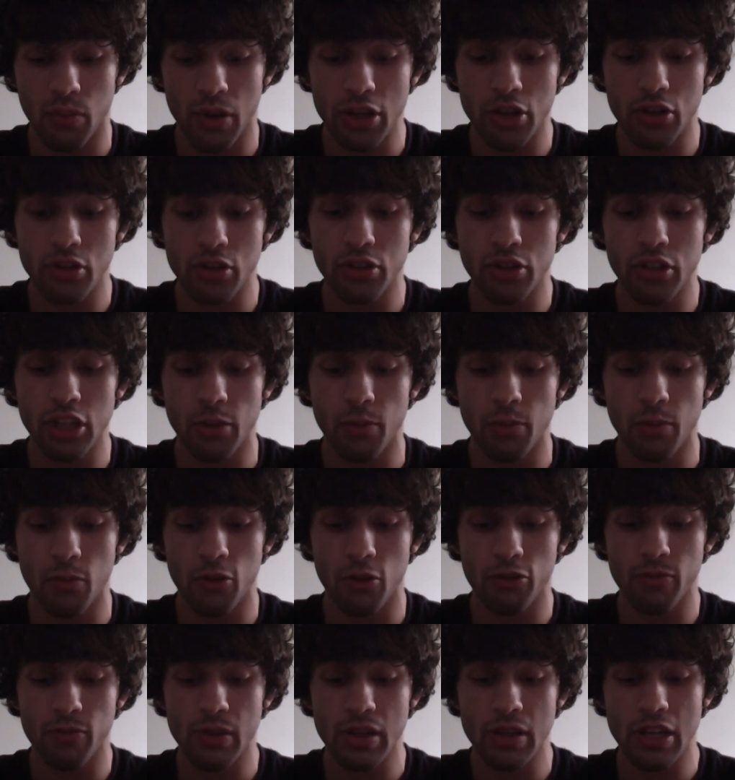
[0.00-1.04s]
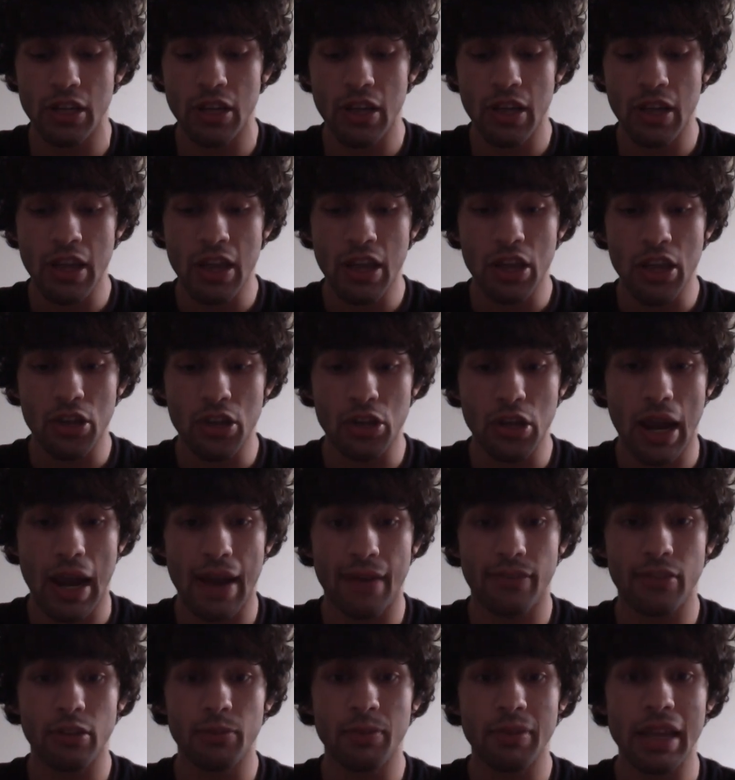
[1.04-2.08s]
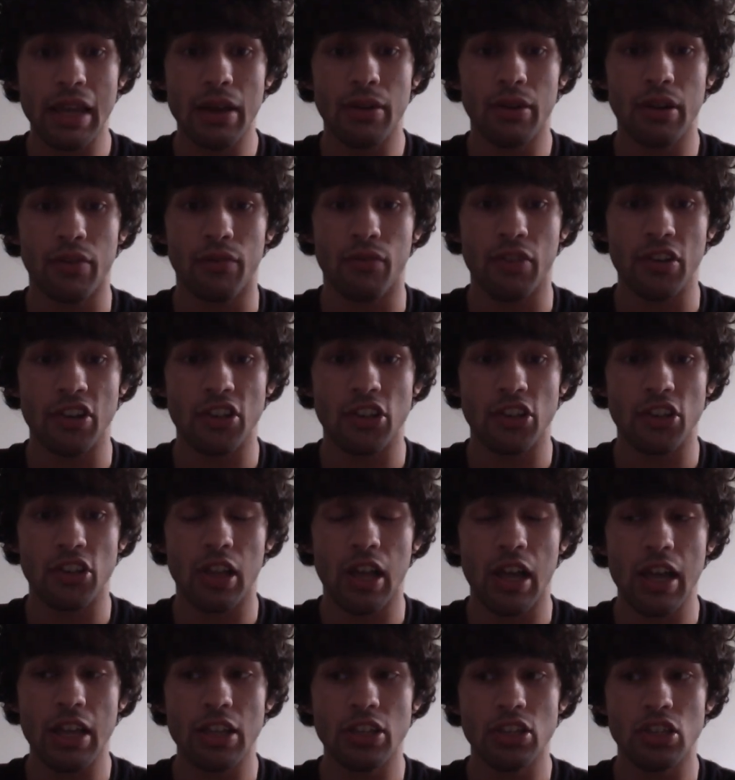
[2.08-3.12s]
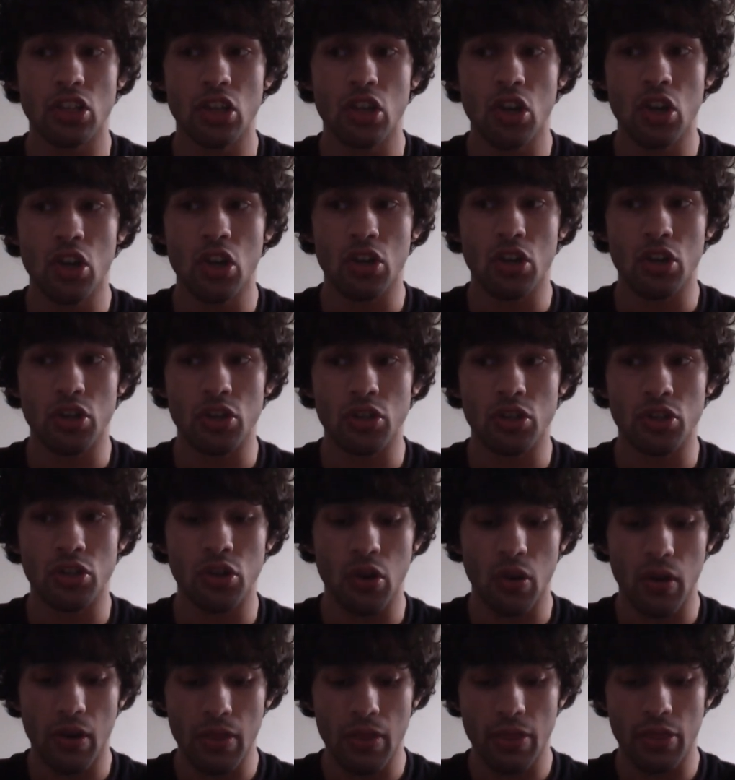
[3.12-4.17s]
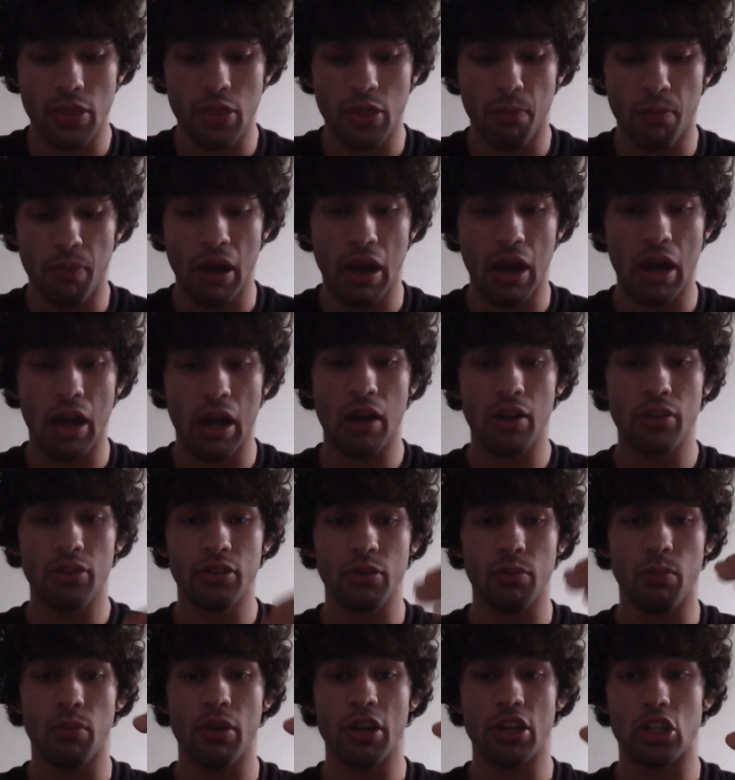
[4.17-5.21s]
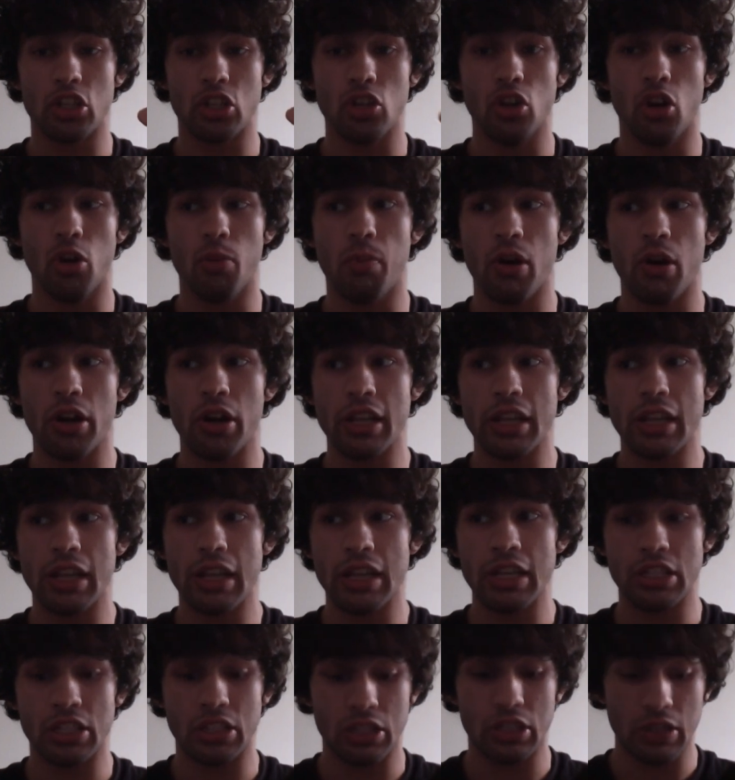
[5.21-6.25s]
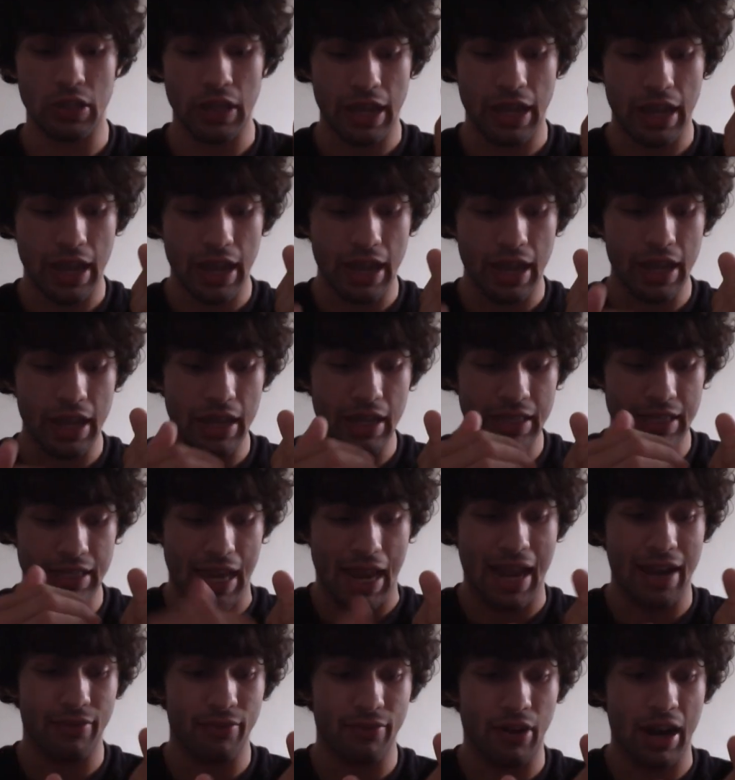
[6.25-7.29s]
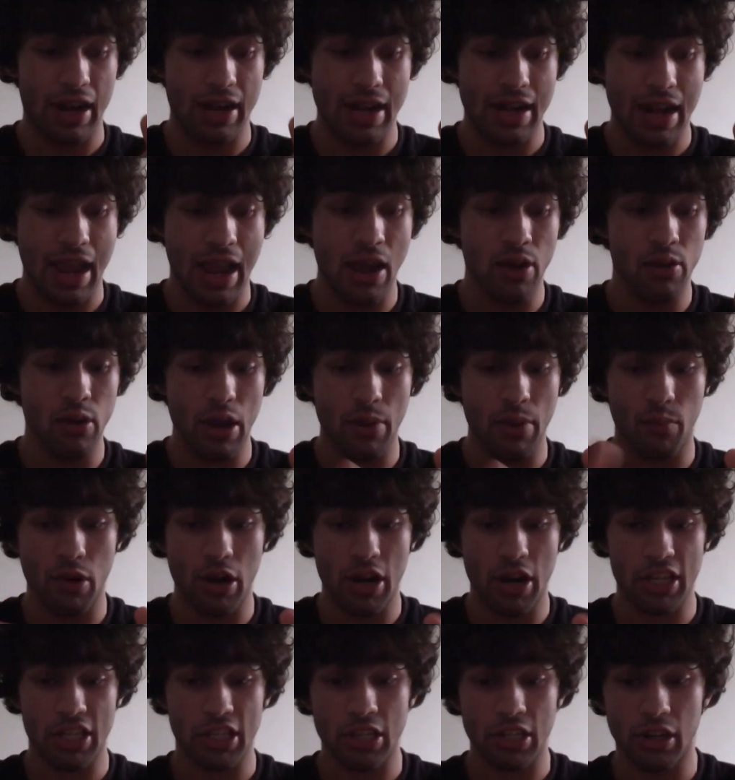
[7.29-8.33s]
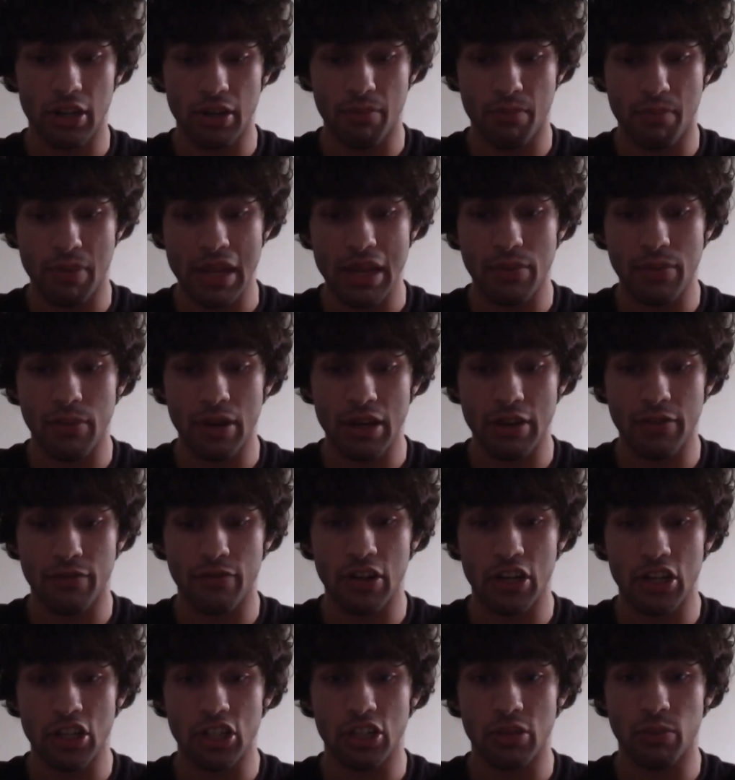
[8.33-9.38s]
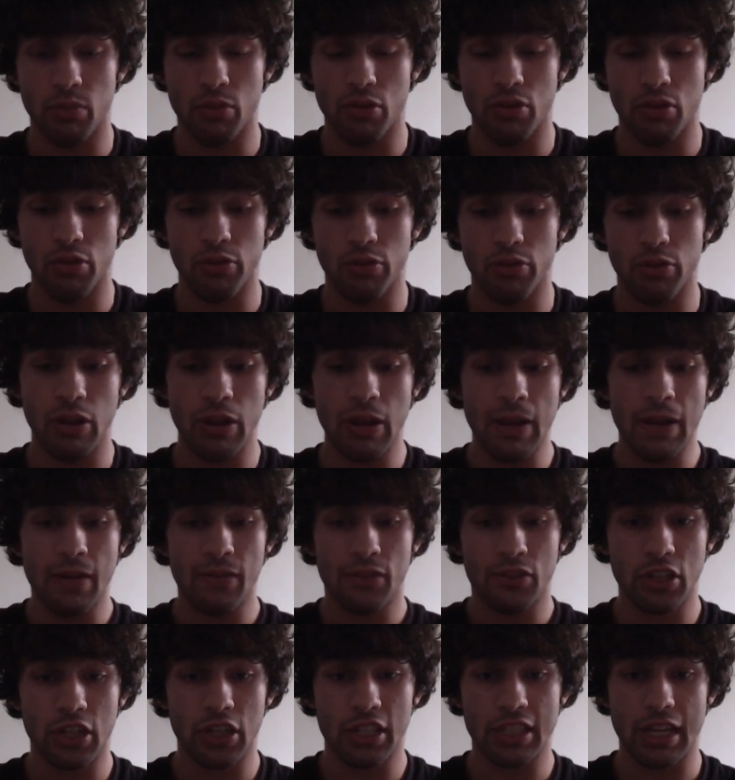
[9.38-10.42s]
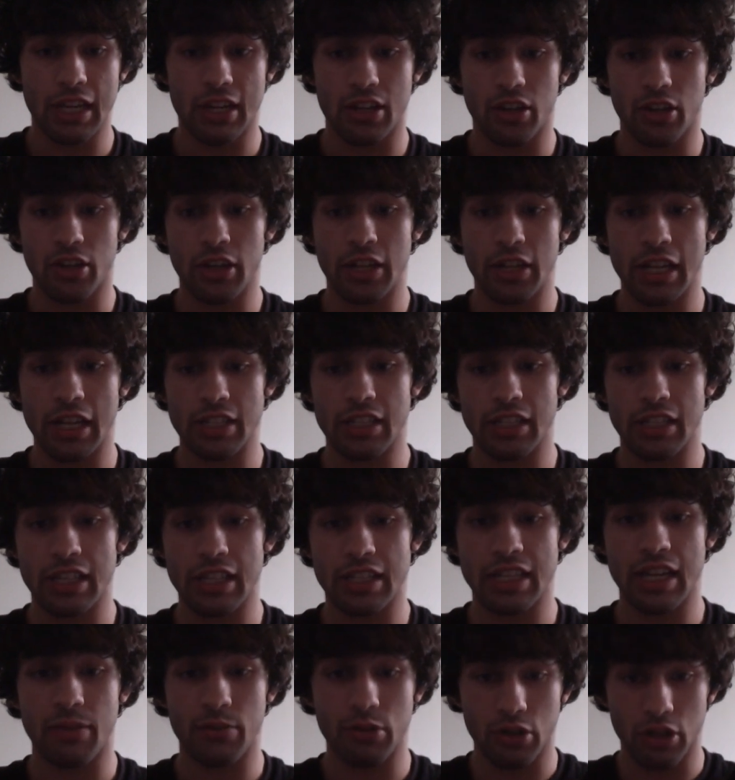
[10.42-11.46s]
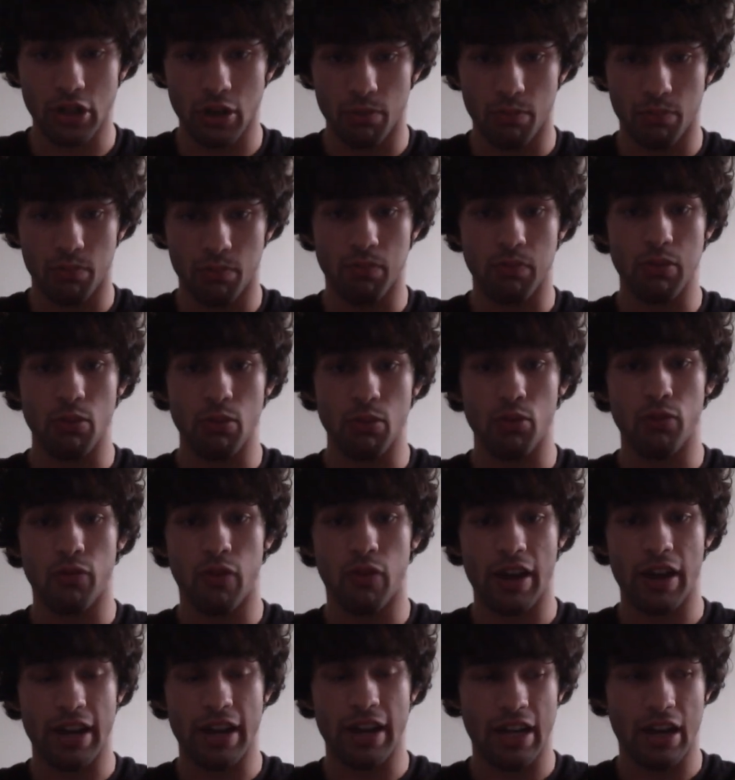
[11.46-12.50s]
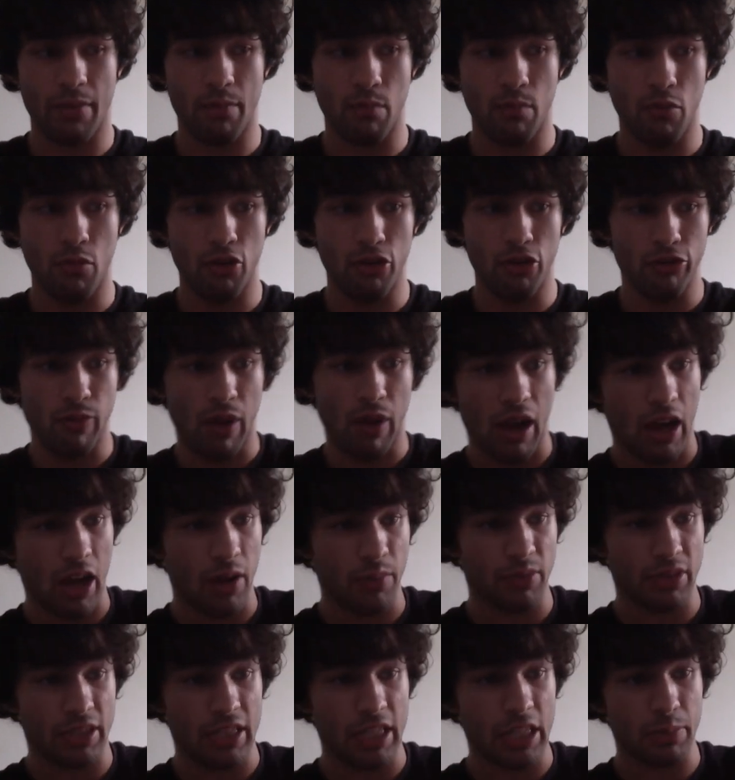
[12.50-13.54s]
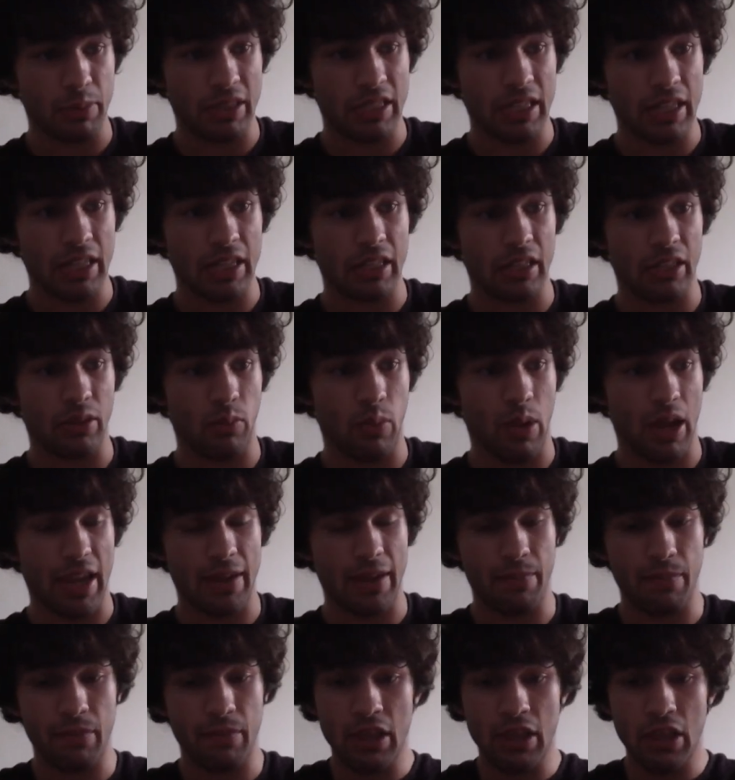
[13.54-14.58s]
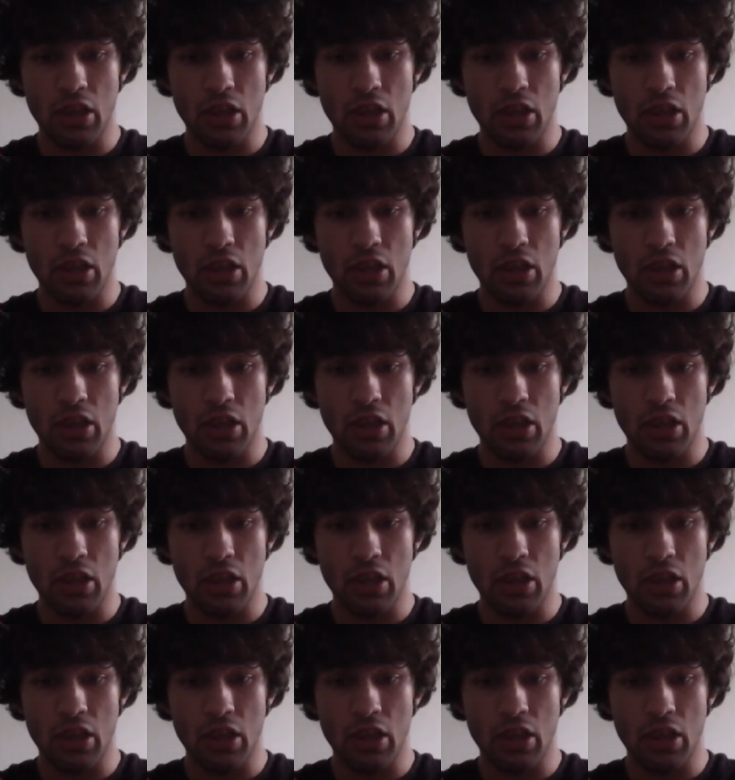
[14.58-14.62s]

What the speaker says: doing a movement, you have to be able to visualize the path in which your body is at right now and where it's going to be when you finish the move. So it's like, okay, so let's say I'm doing a bullfighter and I move my arms this particular way.